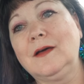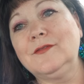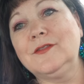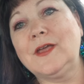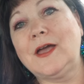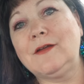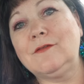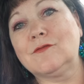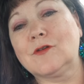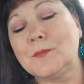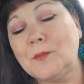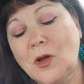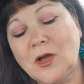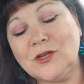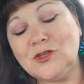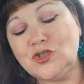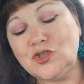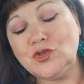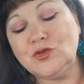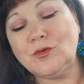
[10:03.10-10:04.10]
that
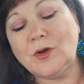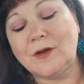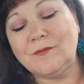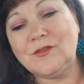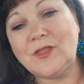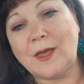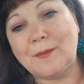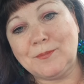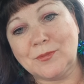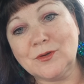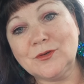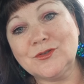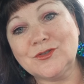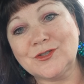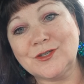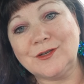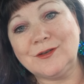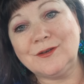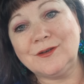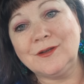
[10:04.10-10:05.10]
reminds you of that
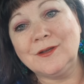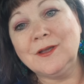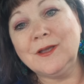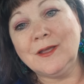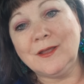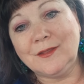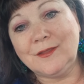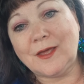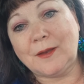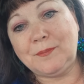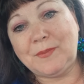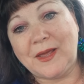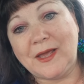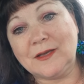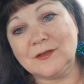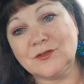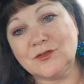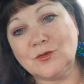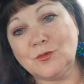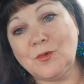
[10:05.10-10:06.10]
person that
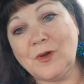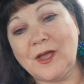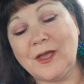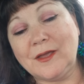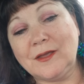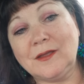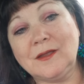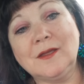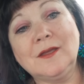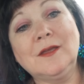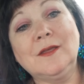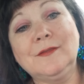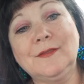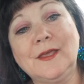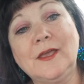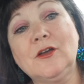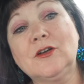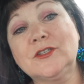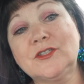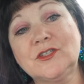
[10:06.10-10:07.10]
passed away.
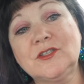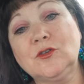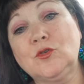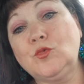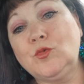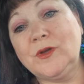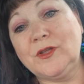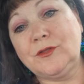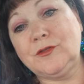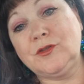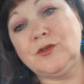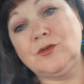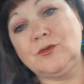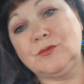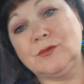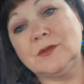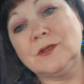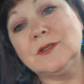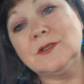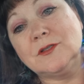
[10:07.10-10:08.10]
They are still with you,
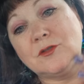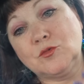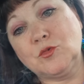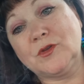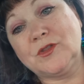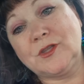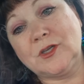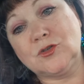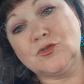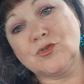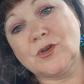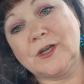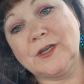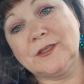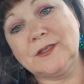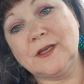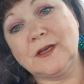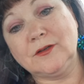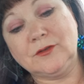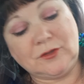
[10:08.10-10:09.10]
is what they're
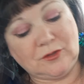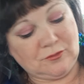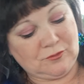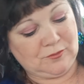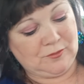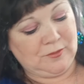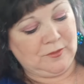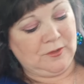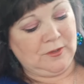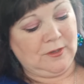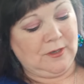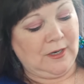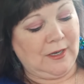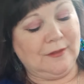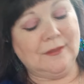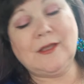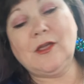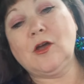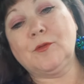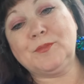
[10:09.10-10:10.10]
trying to tell you.
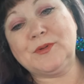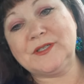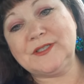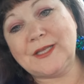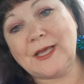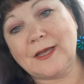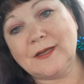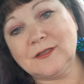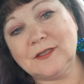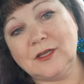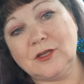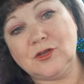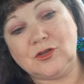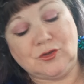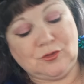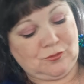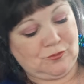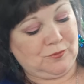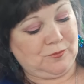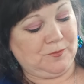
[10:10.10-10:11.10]
And they are protecting
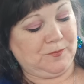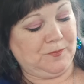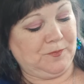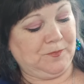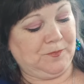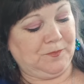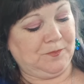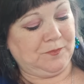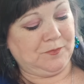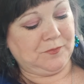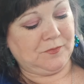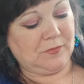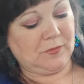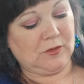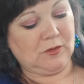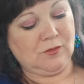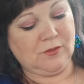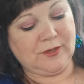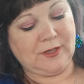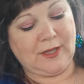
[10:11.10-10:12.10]
you,
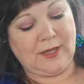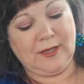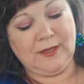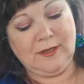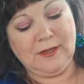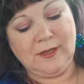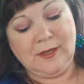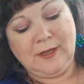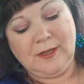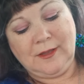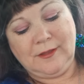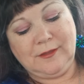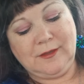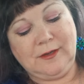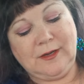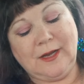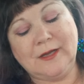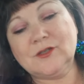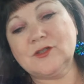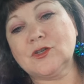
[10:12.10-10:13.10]
okay?
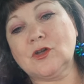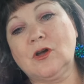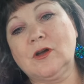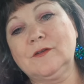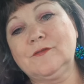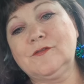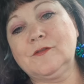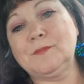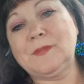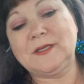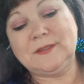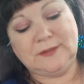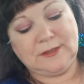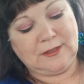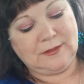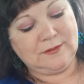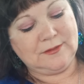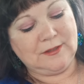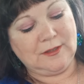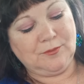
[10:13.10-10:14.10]
The next card for my
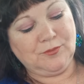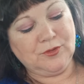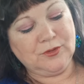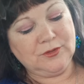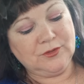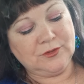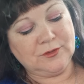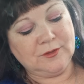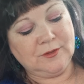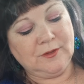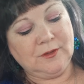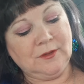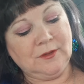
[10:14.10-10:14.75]
Zen Zebras